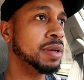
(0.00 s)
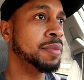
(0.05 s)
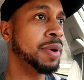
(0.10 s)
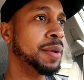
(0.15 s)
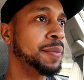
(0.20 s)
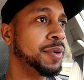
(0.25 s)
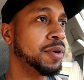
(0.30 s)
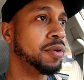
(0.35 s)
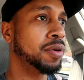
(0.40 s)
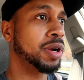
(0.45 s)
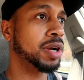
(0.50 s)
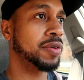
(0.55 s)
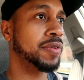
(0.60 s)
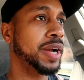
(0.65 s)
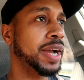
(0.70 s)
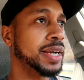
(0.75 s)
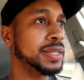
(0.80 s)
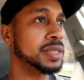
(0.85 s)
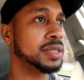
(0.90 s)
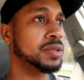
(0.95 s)
maybe going to
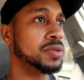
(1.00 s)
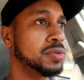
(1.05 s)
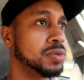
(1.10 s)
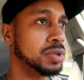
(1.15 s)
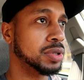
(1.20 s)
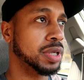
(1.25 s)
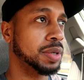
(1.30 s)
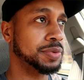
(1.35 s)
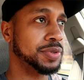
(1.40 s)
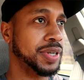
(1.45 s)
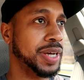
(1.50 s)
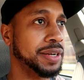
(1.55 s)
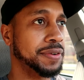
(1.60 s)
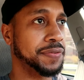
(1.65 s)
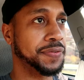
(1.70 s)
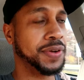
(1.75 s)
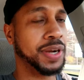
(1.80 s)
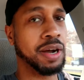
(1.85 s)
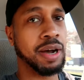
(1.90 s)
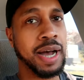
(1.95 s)
grad school. So I'm
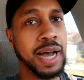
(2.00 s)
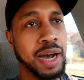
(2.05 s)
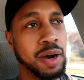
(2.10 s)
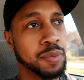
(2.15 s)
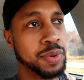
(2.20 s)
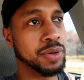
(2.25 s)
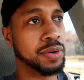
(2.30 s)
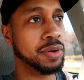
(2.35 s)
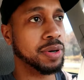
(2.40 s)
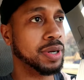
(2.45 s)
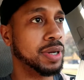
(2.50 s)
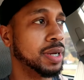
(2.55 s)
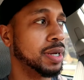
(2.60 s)
trying to figure out how we're going